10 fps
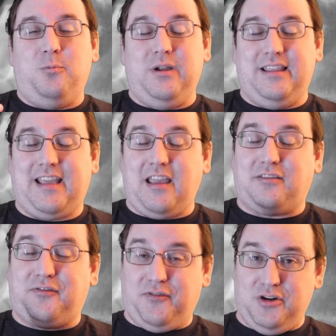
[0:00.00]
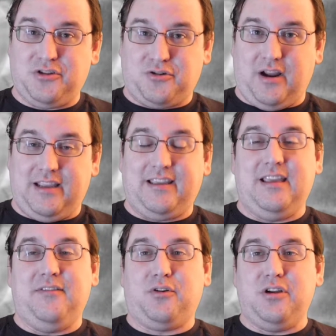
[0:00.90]
We, in the case of First Strike,
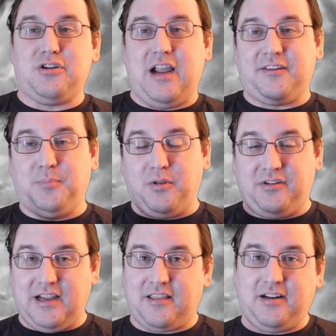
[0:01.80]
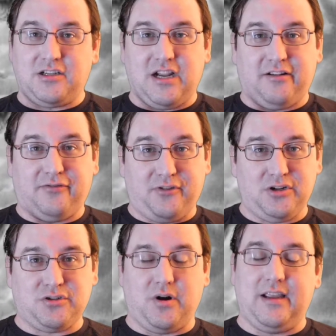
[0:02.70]
if a creature has both Death Touch and
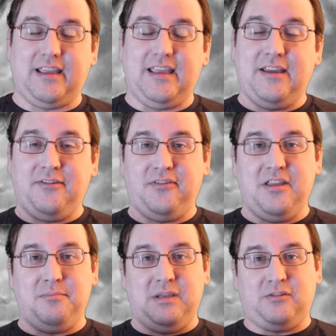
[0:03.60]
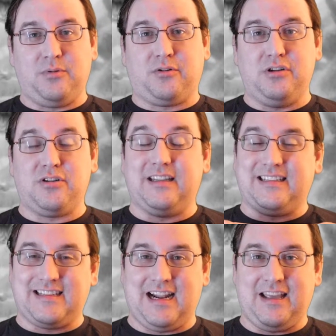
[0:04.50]
First Strike, if it meets with a creature that
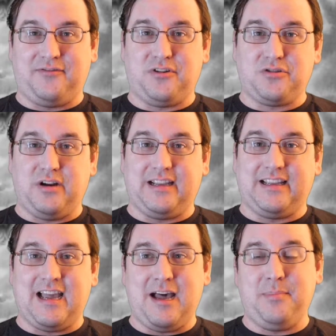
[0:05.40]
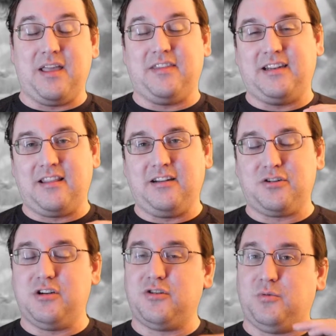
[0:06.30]
does not have First Strike in combat, the Death
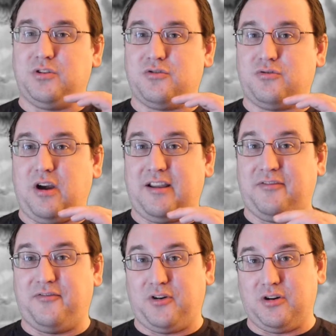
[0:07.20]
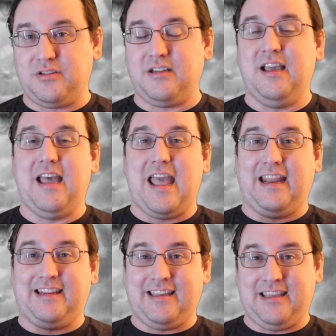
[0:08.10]
Touch creature will strike first
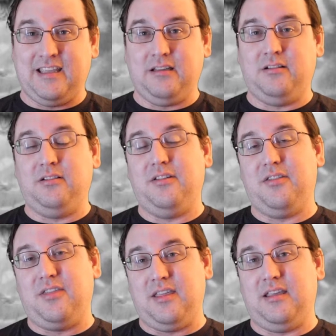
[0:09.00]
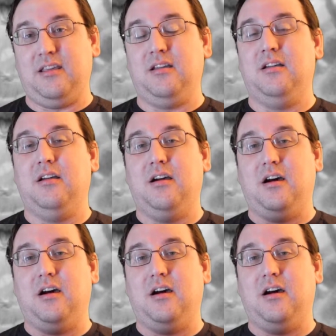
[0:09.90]
and kill the